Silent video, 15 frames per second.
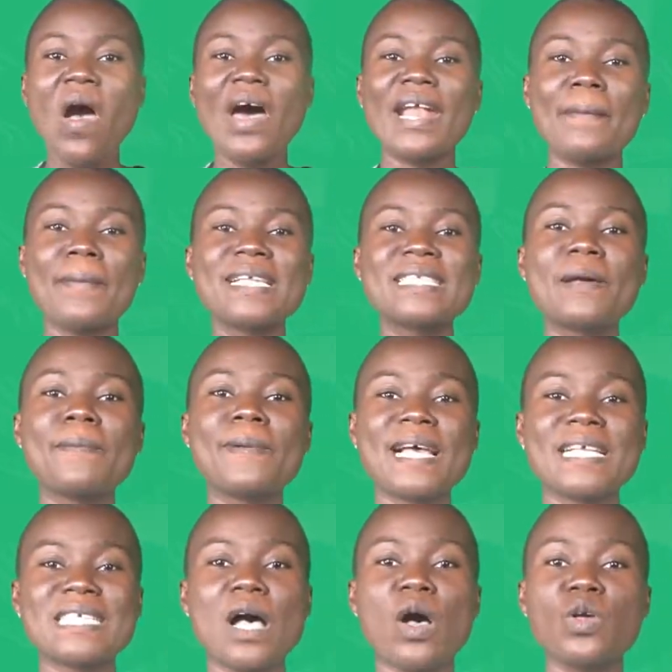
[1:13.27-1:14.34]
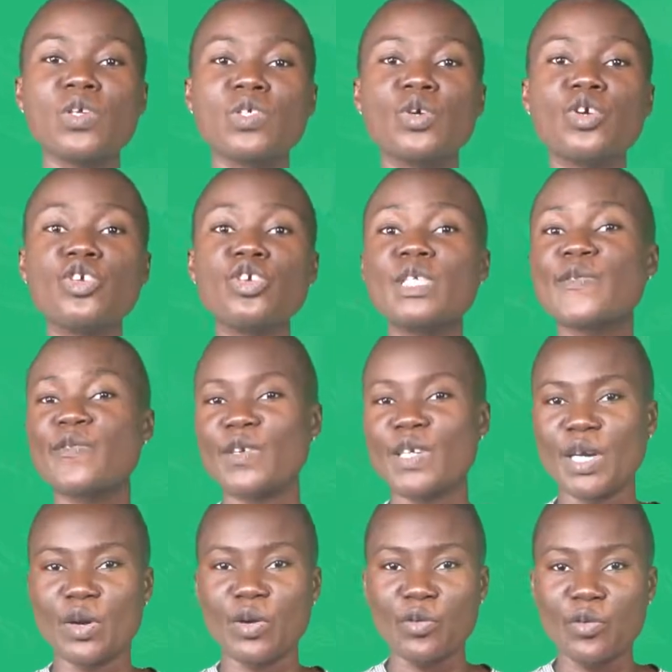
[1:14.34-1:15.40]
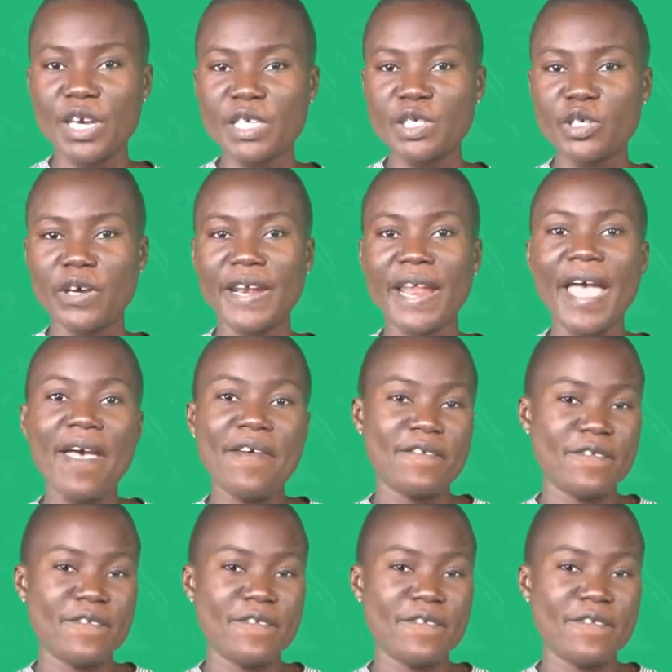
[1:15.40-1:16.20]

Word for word: Ornamental plants are also used for decoration,